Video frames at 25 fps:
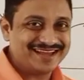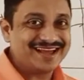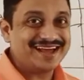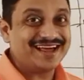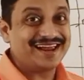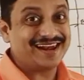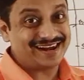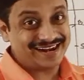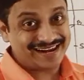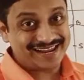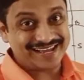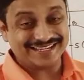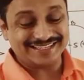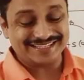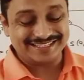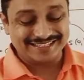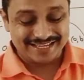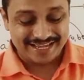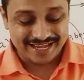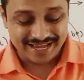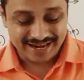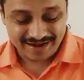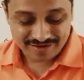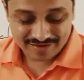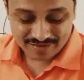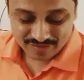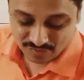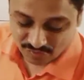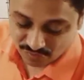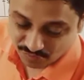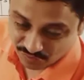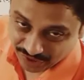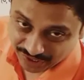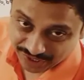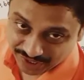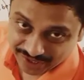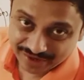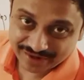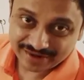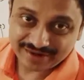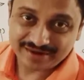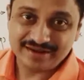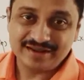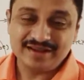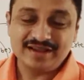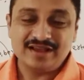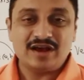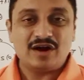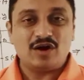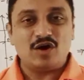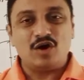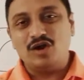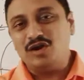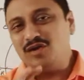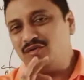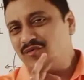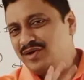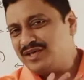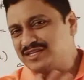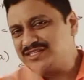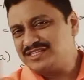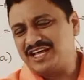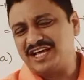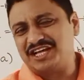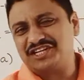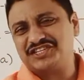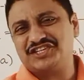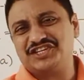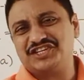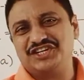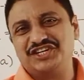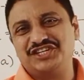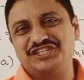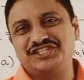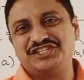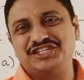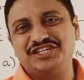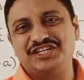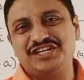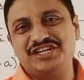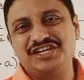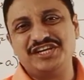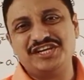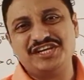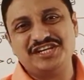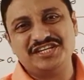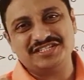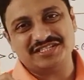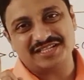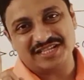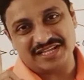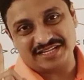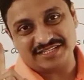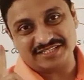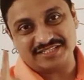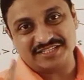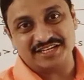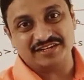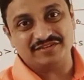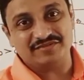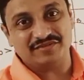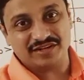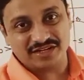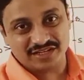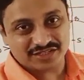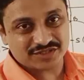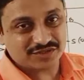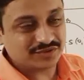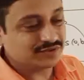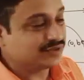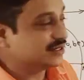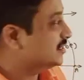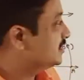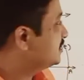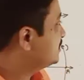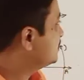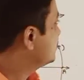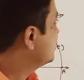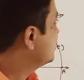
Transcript: less than 1. Always eccentricity is less than 1, students.